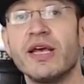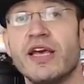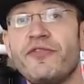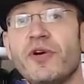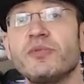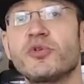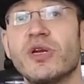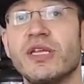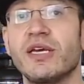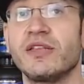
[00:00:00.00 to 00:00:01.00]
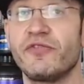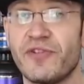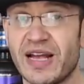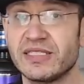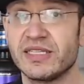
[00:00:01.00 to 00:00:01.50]
If I'm training in
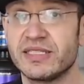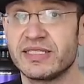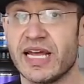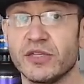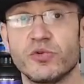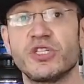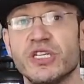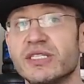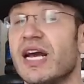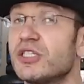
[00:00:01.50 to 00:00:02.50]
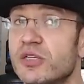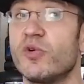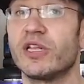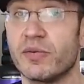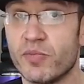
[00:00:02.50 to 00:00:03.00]
fasted state, which is actually
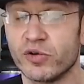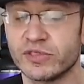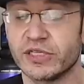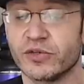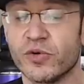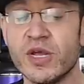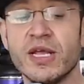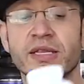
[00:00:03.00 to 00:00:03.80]
what I mostly do,